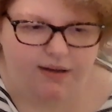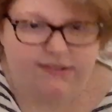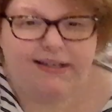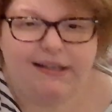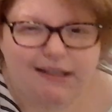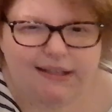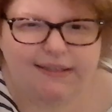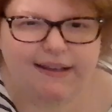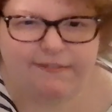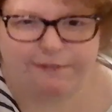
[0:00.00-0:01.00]
Like, I get
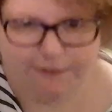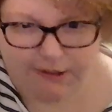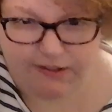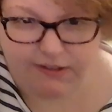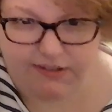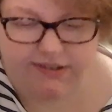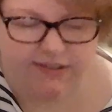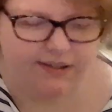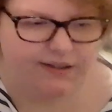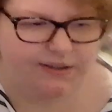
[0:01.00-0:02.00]
that fear,
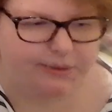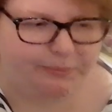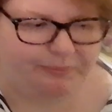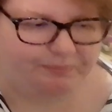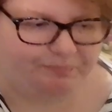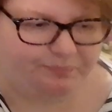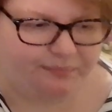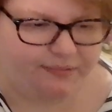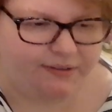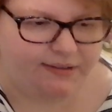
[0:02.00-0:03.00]

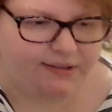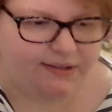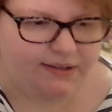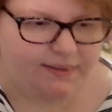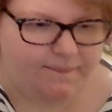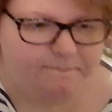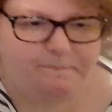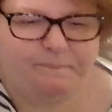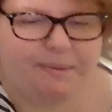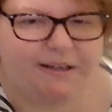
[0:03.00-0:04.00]

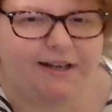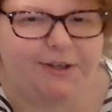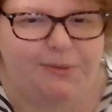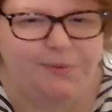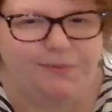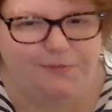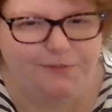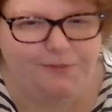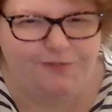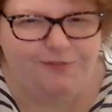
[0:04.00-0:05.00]
but I don't
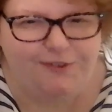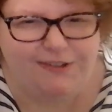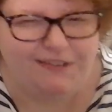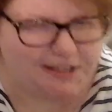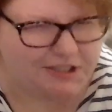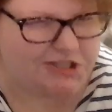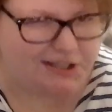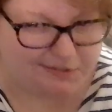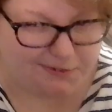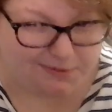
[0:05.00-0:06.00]
feel like she
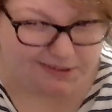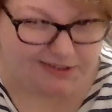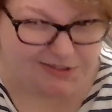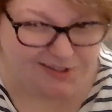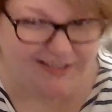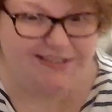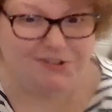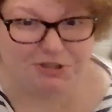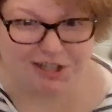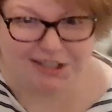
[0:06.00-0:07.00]
ever really tried to
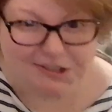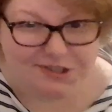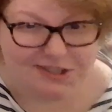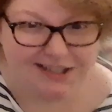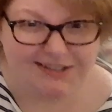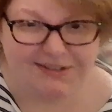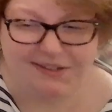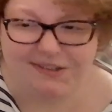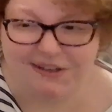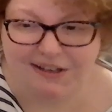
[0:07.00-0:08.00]
change, and